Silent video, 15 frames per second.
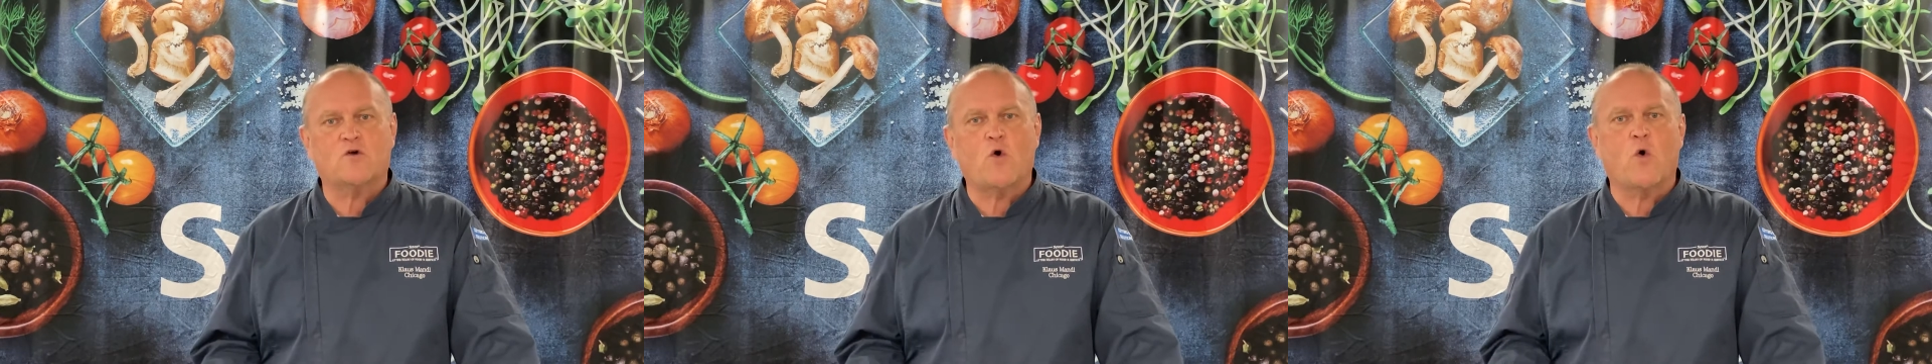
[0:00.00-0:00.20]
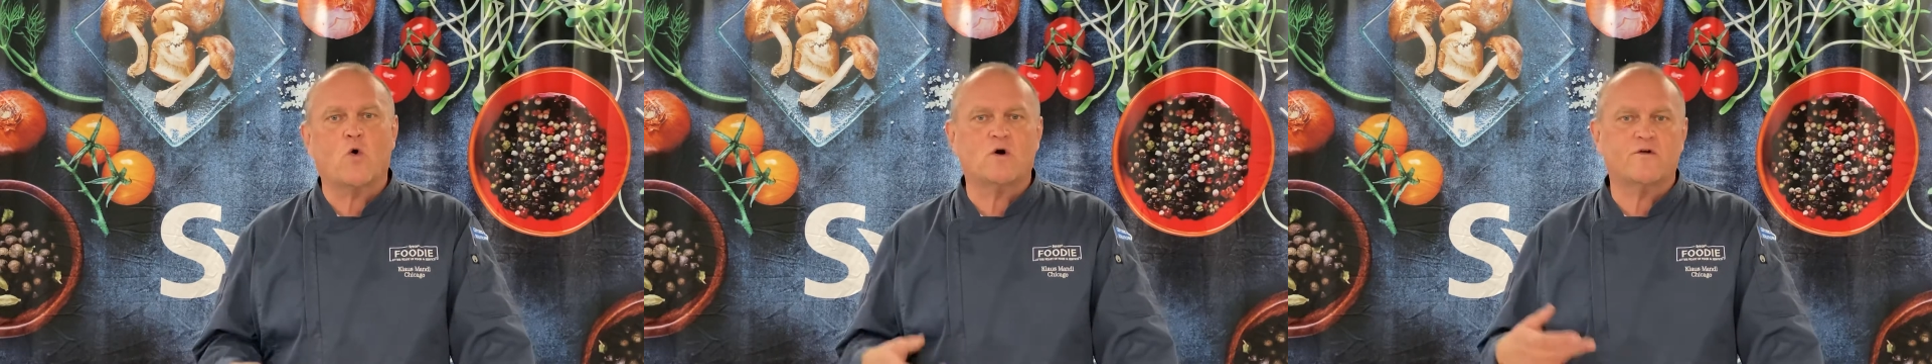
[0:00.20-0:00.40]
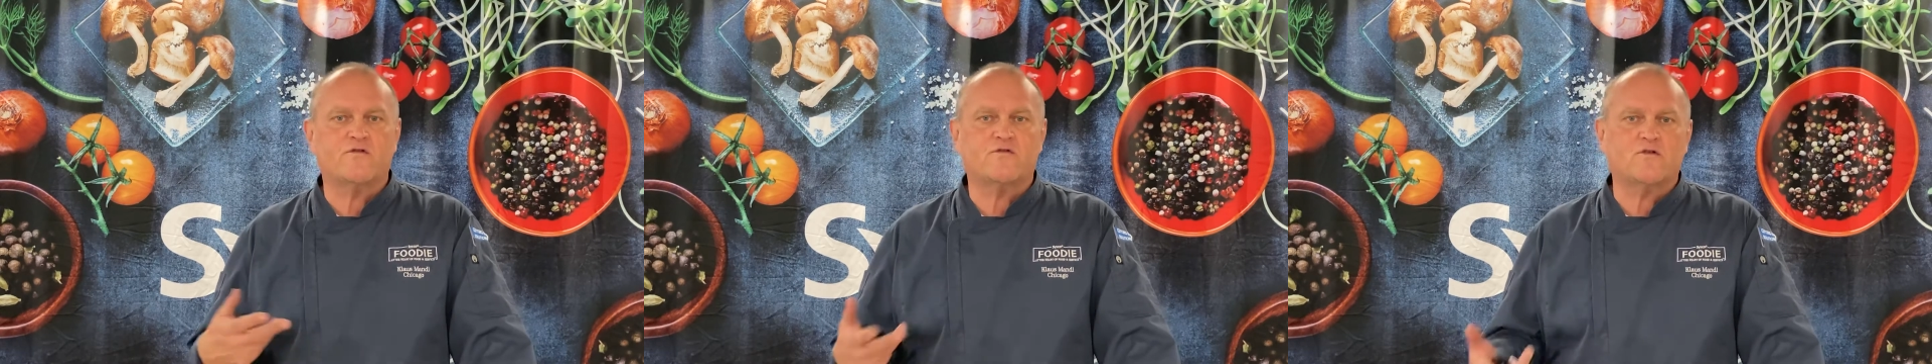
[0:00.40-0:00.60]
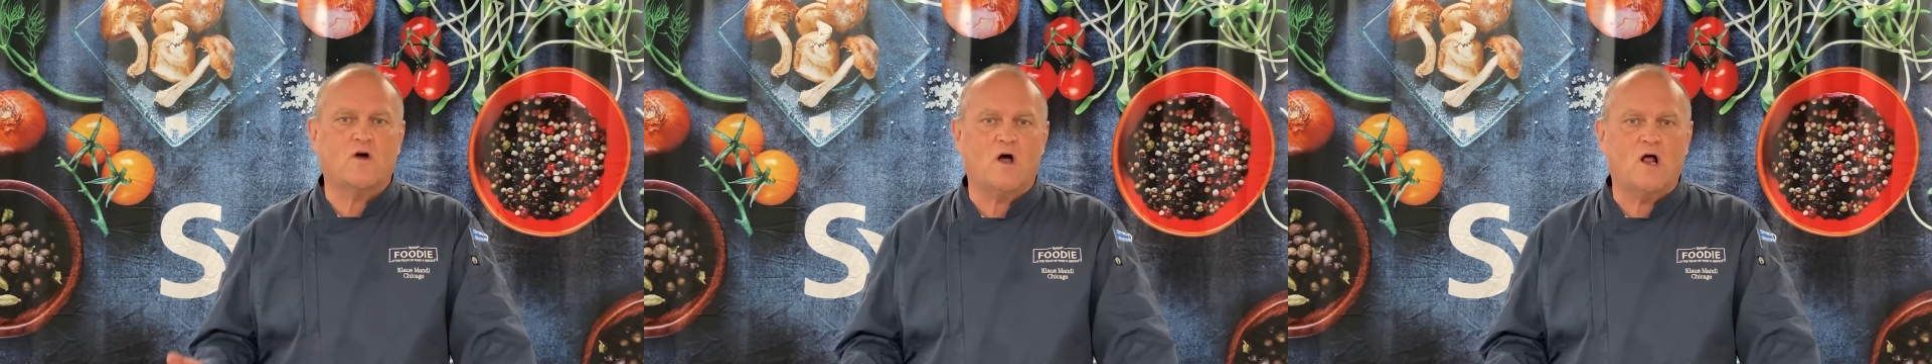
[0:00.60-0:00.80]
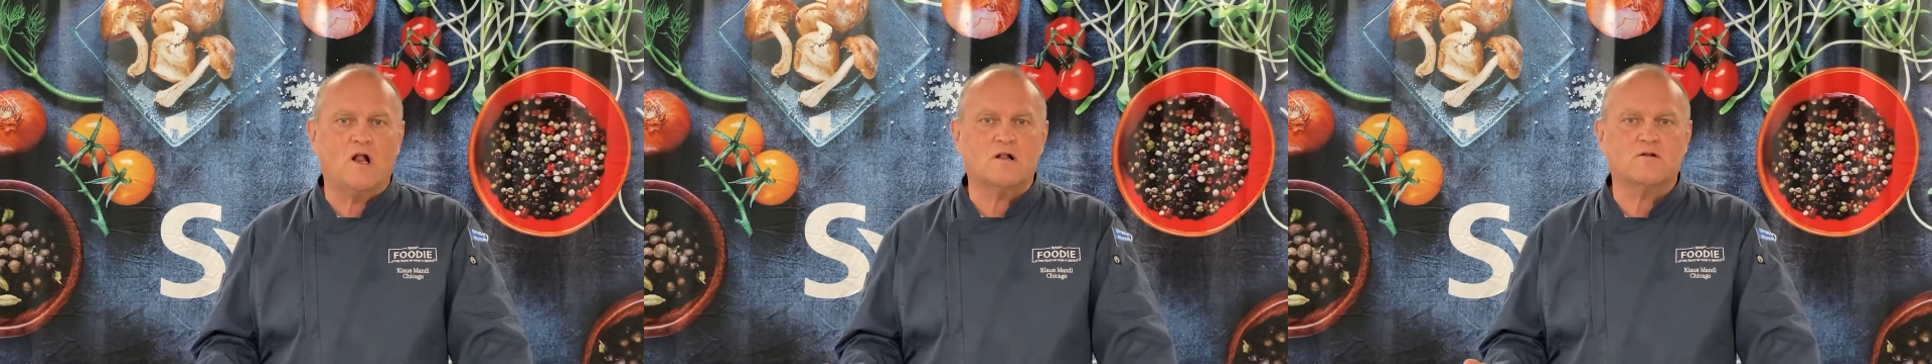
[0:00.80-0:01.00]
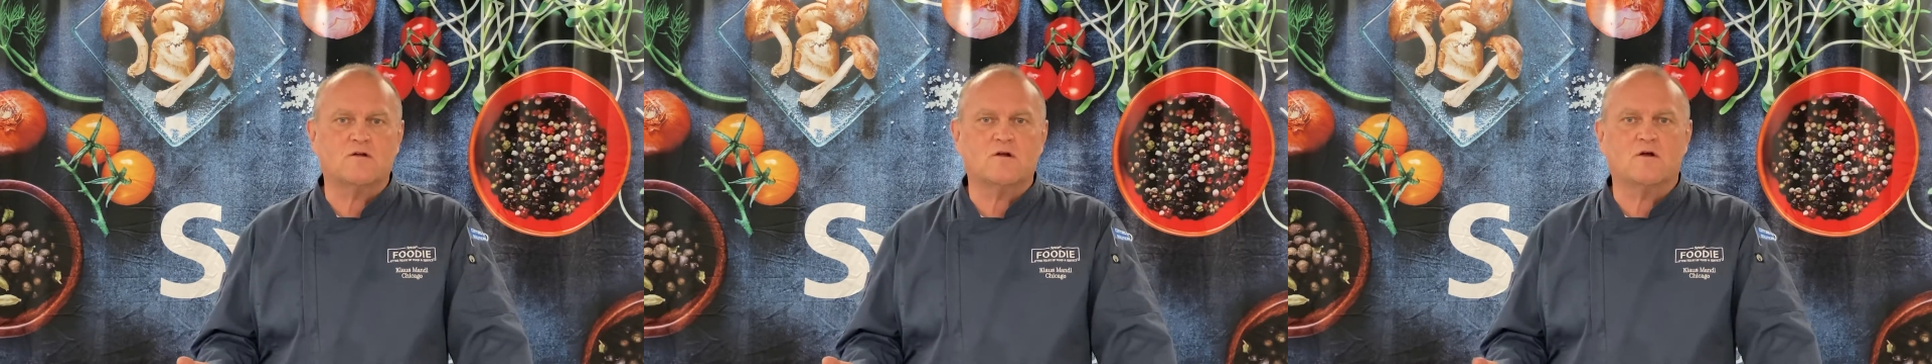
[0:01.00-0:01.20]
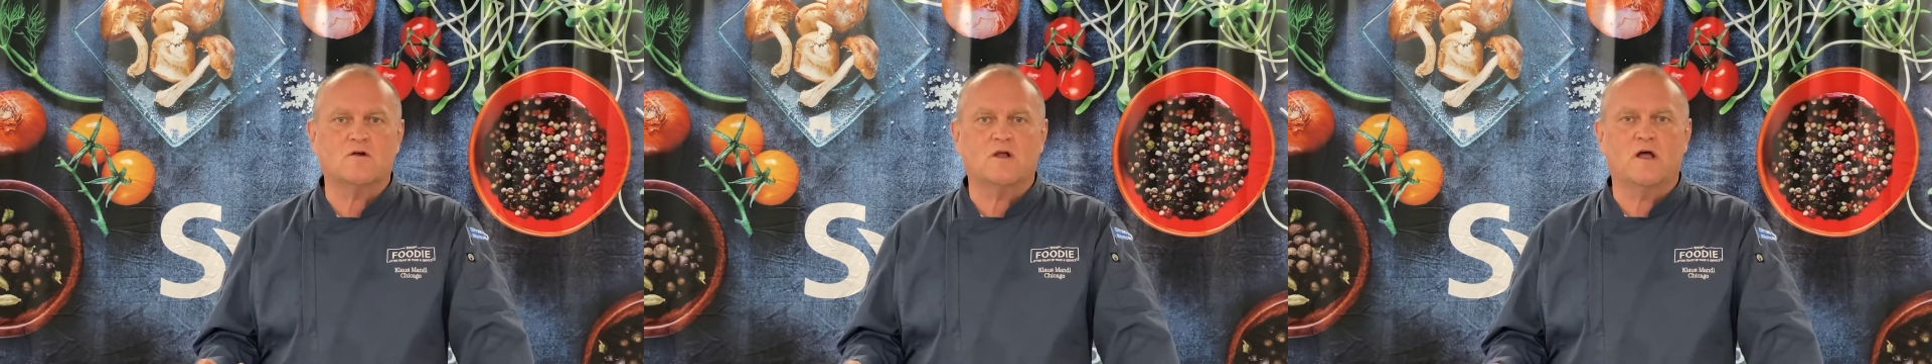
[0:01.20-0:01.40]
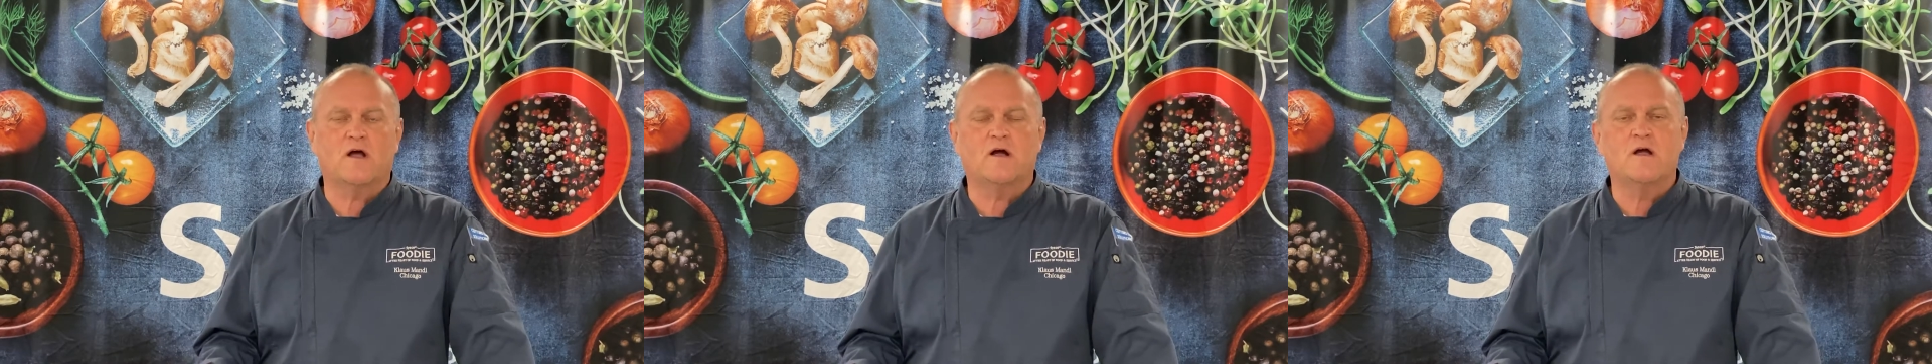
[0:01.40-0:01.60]
coarse salt,
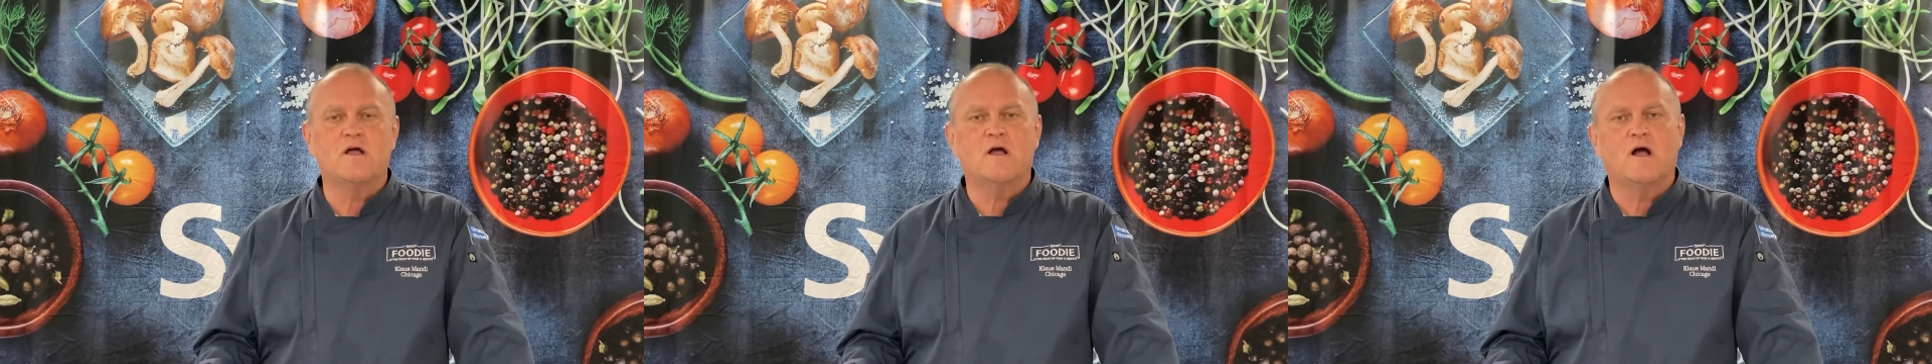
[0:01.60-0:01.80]
okay?